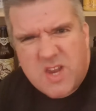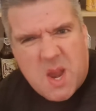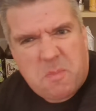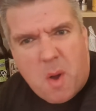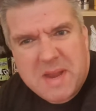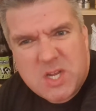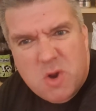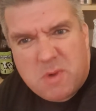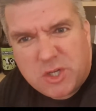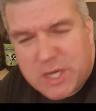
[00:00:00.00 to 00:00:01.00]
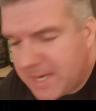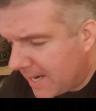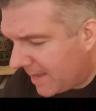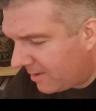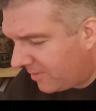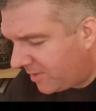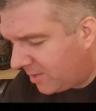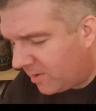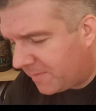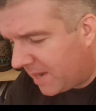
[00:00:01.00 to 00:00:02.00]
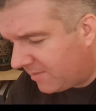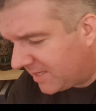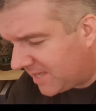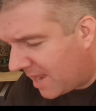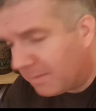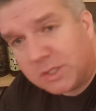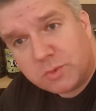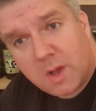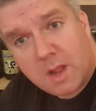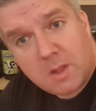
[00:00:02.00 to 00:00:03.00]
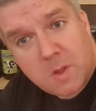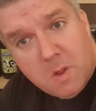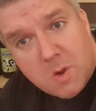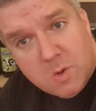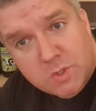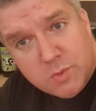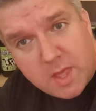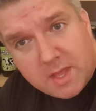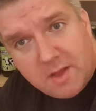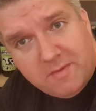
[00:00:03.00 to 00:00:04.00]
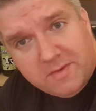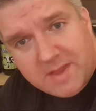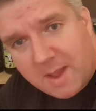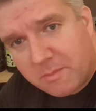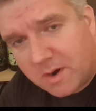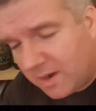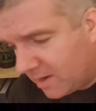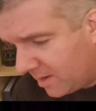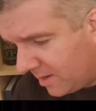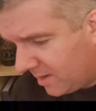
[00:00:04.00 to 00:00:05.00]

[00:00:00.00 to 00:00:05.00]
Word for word: did put a bit too much in, didn't I? I'm gonna have to do a bit of a table swirl, swirling off a camera.